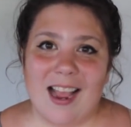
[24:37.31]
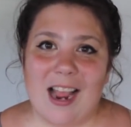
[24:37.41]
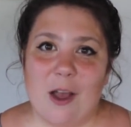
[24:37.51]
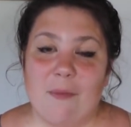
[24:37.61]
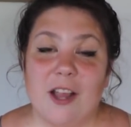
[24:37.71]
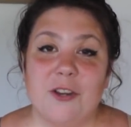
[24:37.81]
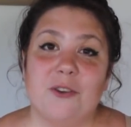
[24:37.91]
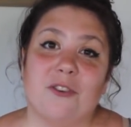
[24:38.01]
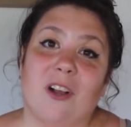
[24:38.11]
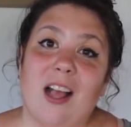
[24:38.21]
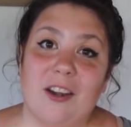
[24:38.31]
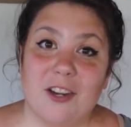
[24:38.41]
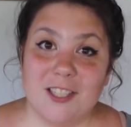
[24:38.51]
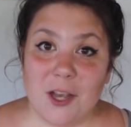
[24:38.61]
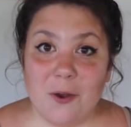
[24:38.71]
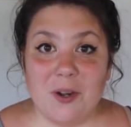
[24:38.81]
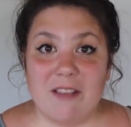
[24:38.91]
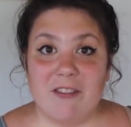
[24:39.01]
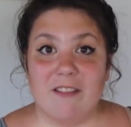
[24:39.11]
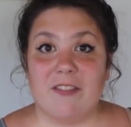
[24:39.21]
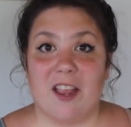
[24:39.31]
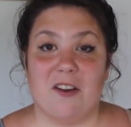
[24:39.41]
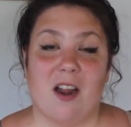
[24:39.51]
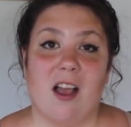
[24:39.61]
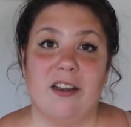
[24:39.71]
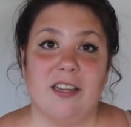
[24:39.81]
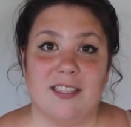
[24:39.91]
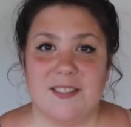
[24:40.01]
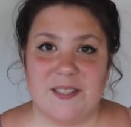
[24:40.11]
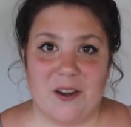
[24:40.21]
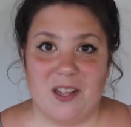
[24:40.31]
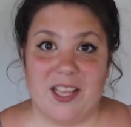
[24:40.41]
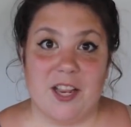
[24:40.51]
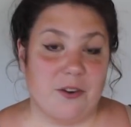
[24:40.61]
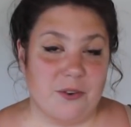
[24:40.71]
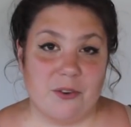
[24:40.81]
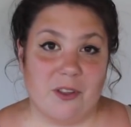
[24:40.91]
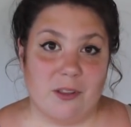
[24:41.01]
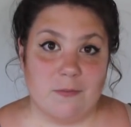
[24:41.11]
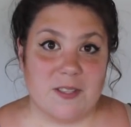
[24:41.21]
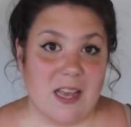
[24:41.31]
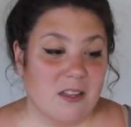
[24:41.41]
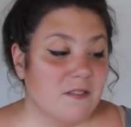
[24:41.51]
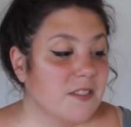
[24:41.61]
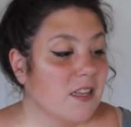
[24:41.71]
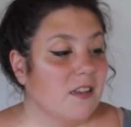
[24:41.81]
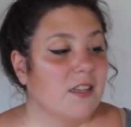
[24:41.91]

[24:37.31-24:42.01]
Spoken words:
a neutral undertone, even if they're not necessarily a neutral themselves.